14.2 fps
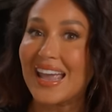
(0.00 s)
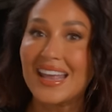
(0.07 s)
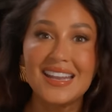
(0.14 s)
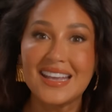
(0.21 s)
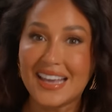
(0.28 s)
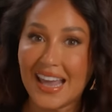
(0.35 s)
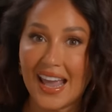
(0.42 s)

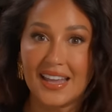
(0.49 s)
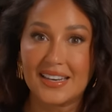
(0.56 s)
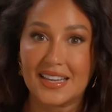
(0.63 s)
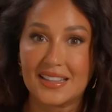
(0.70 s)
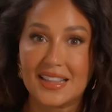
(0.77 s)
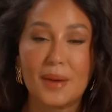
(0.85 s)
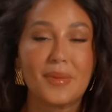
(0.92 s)
any
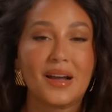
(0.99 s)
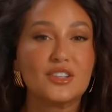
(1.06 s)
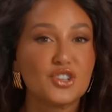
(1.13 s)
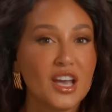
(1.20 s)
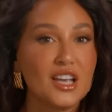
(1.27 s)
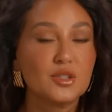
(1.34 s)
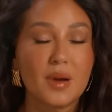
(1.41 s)
candy that might
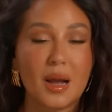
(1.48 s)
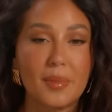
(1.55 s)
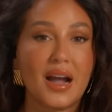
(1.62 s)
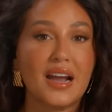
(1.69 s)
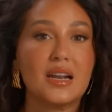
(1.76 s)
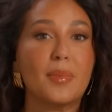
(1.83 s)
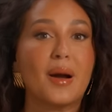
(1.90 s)
change my
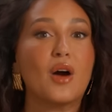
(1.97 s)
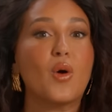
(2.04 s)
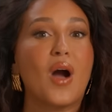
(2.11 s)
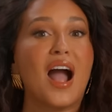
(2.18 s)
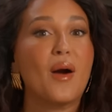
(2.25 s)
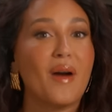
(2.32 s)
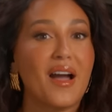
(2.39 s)
mind about
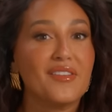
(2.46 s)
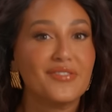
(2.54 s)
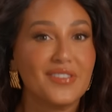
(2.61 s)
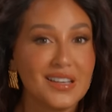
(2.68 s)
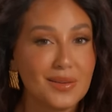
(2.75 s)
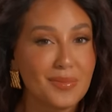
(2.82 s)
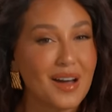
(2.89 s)
how I
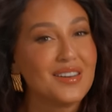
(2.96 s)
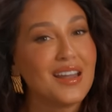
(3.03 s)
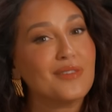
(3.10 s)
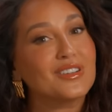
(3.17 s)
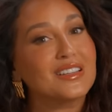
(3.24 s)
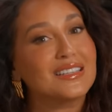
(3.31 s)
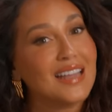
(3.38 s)
feel about
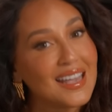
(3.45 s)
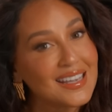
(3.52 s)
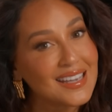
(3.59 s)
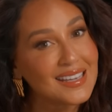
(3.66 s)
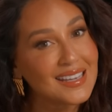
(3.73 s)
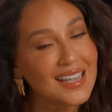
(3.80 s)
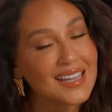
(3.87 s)
not really
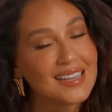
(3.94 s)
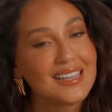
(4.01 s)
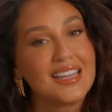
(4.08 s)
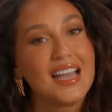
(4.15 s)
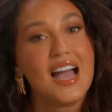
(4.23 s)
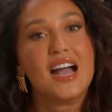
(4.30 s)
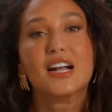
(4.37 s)
liking
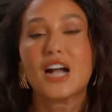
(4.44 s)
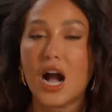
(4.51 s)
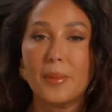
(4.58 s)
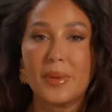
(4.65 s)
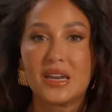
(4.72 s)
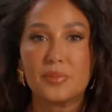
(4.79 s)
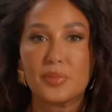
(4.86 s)
candy,
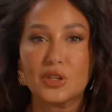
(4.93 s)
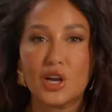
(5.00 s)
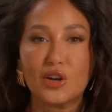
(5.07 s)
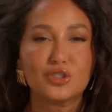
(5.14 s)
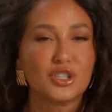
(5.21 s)
comment it below.